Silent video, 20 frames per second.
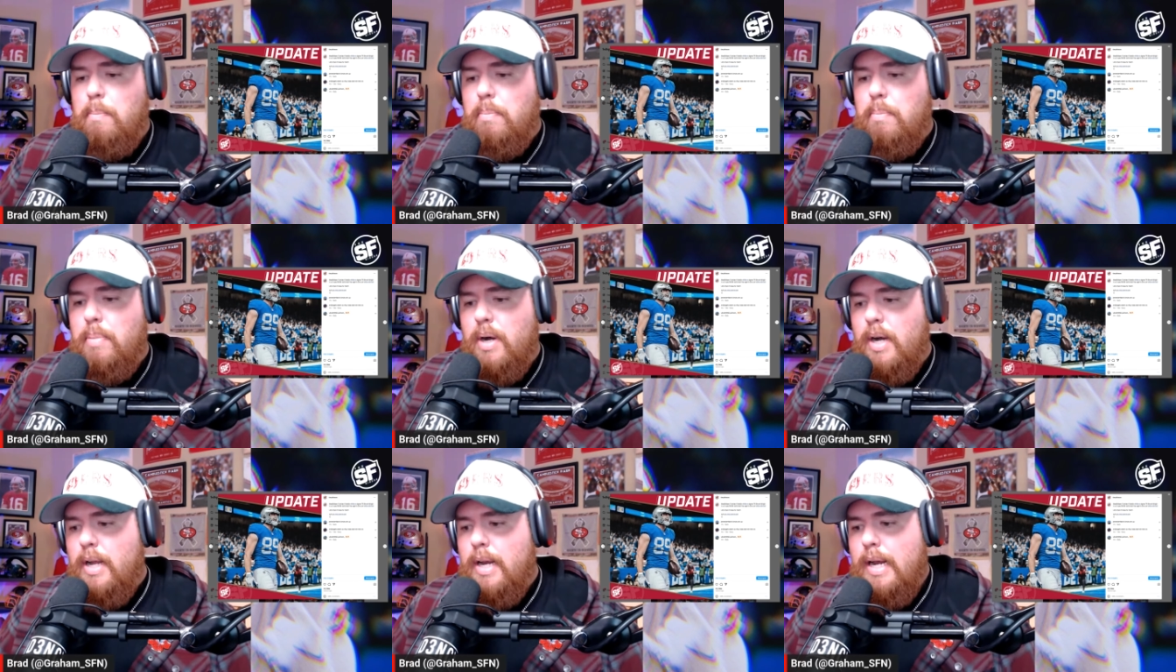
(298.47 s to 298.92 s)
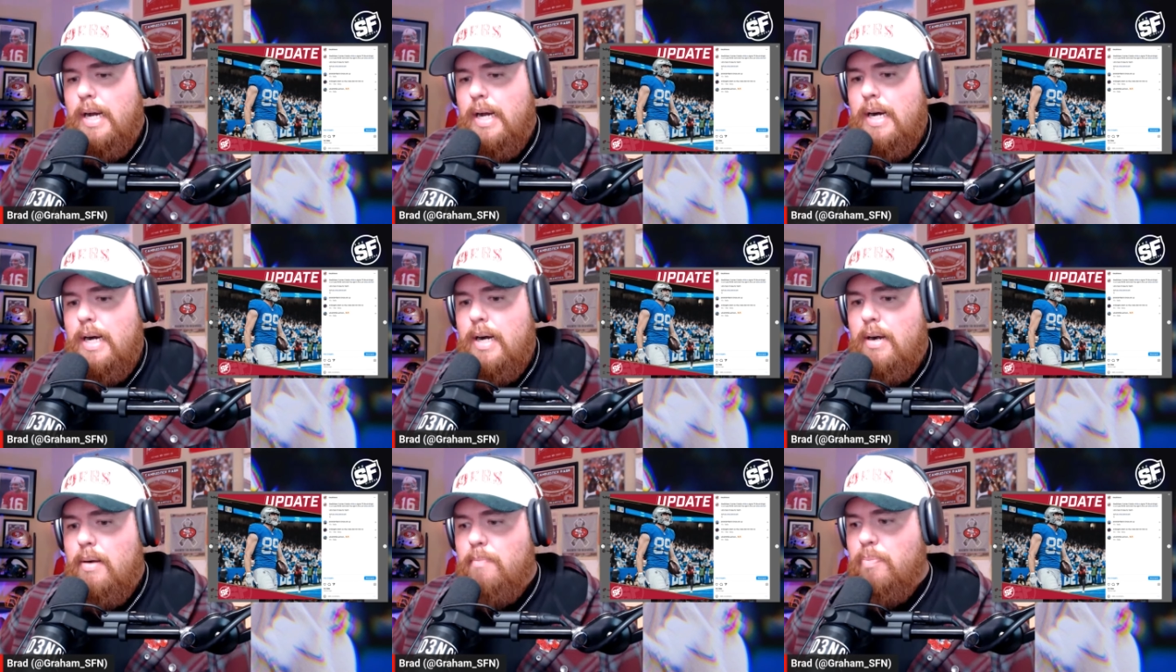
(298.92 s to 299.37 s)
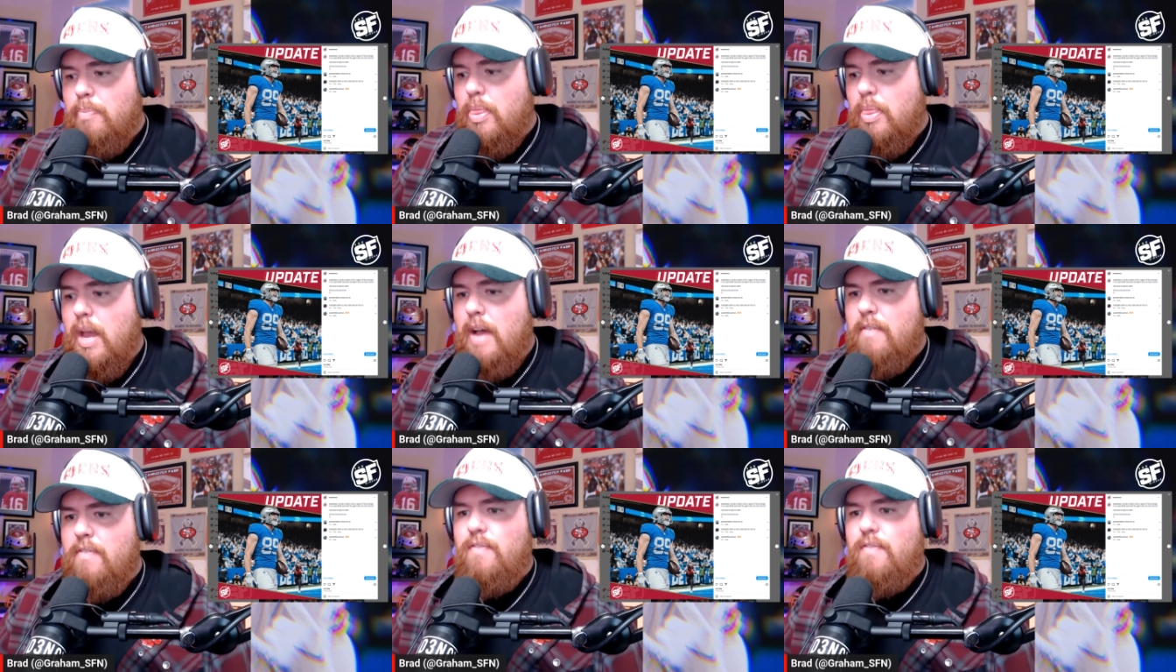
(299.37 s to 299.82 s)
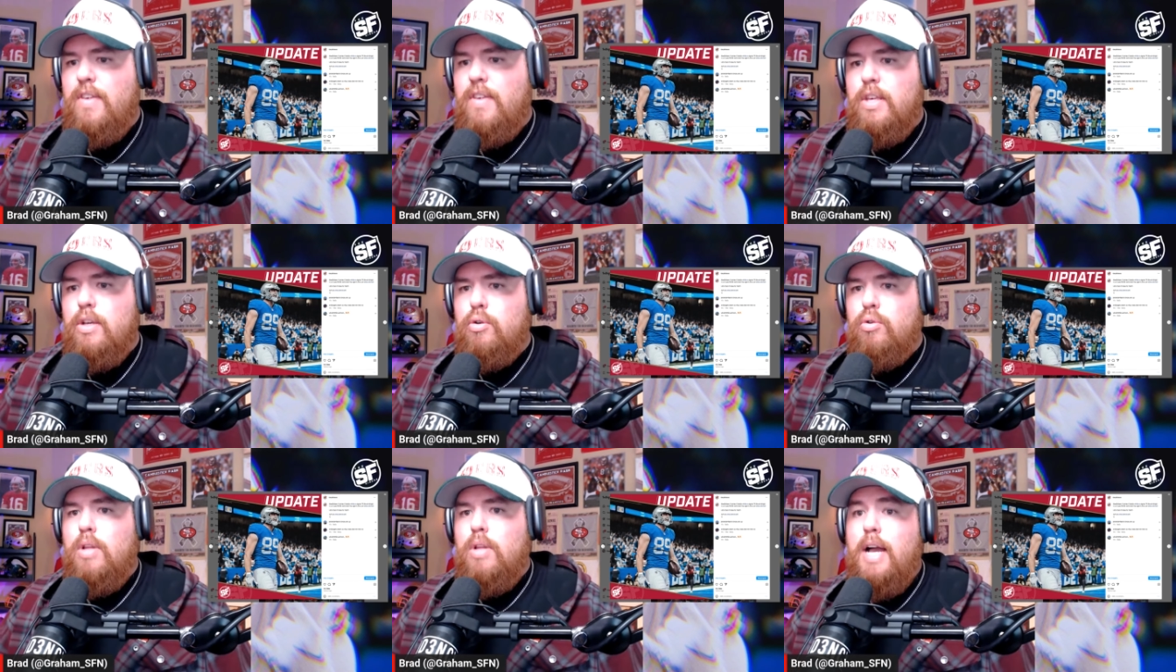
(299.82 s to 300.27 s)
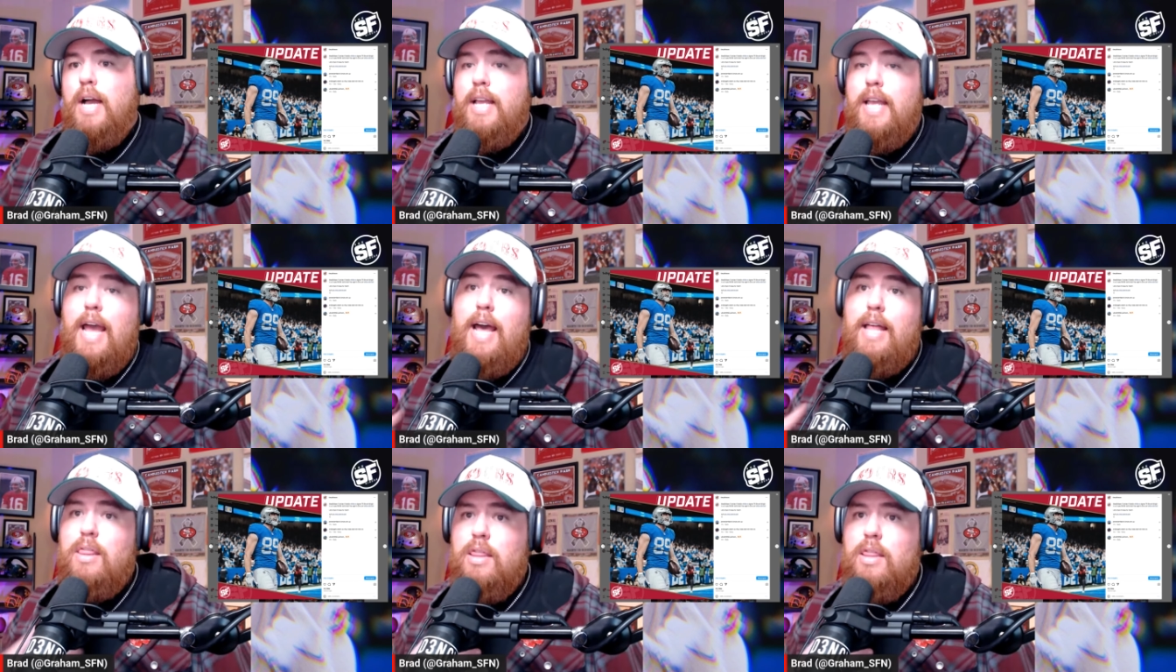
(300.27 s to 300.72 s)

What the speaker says: but I feel like at